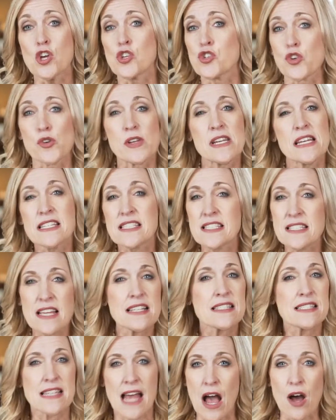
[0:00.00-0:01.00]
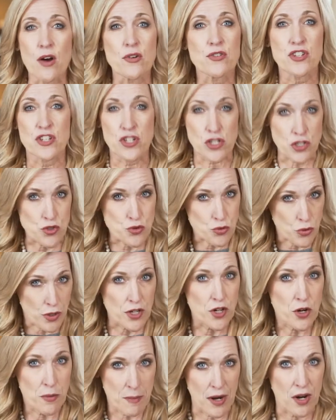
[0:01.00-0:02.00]
So he sets out to destroy
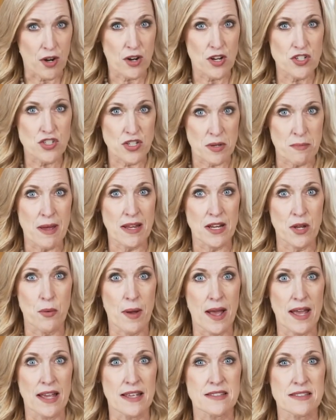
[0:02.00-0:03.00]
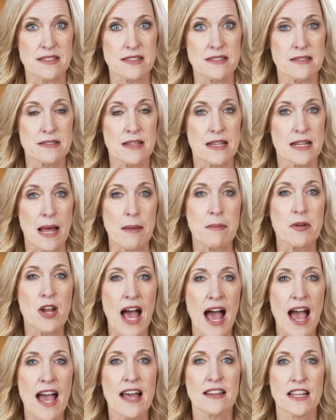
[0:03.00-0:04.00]
your marriage in many ways, and I'm going
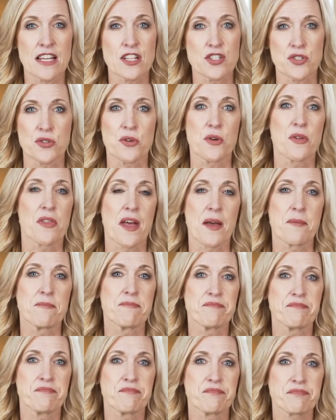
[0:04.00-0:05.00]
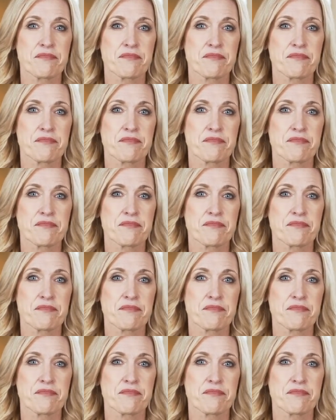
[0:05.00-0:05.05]
to highlight two of them.